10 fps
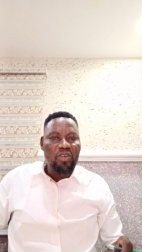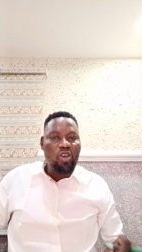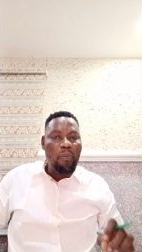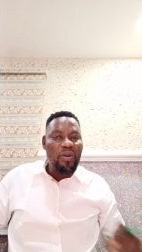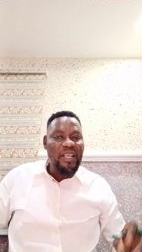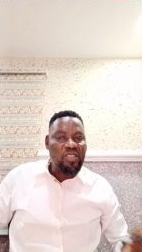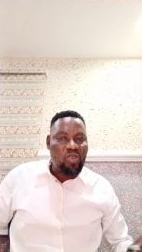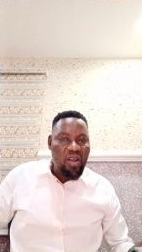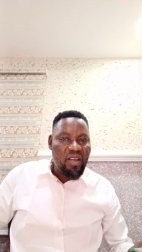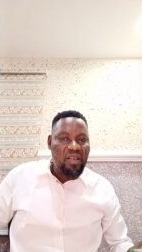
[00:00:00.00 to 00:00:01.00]
The opening
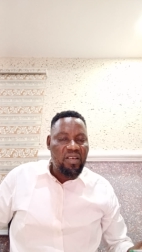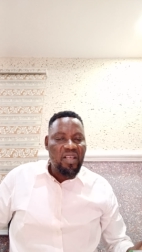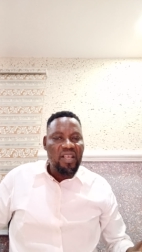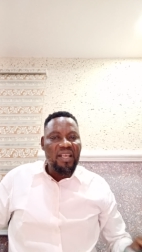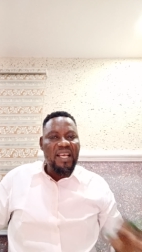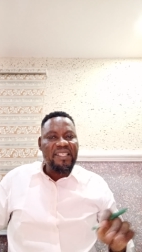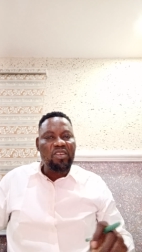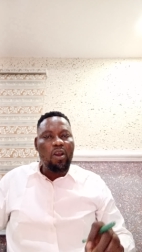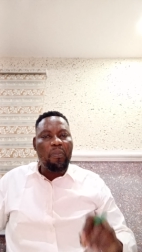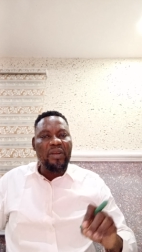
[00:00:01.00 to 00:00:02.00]
stock, let's say
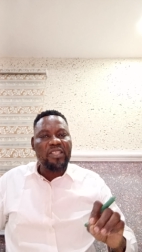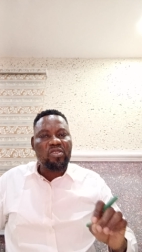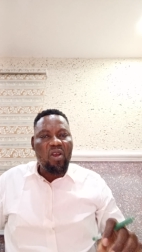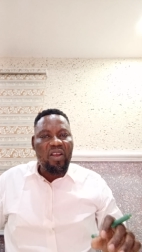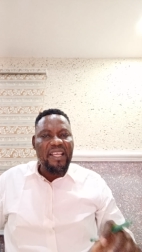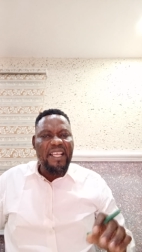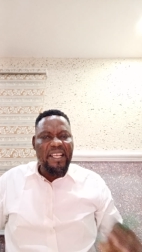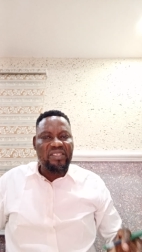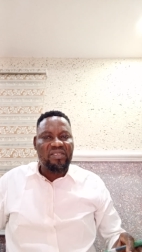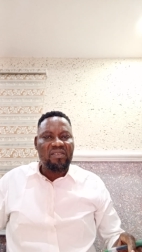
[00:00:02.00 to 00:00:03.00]
the opening stock
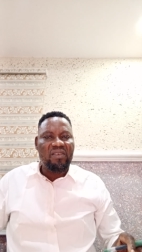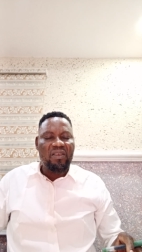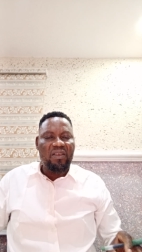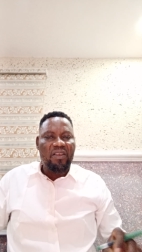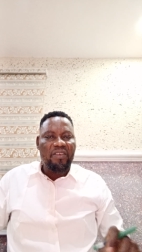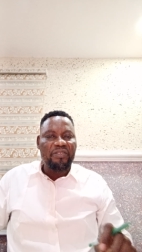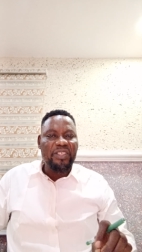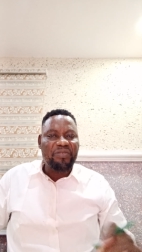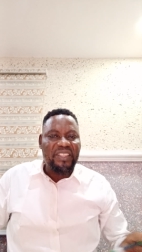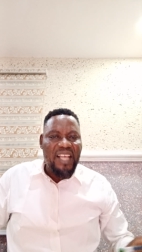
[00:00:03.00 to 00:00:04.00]
is
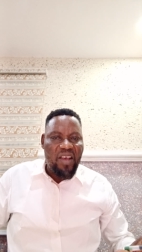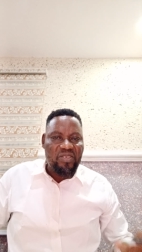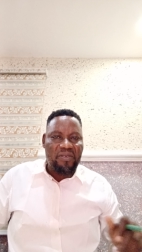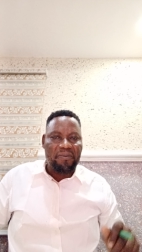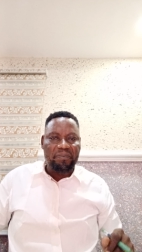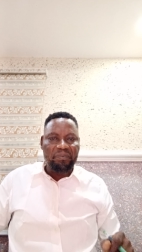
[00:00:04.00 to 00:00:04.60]
50,000.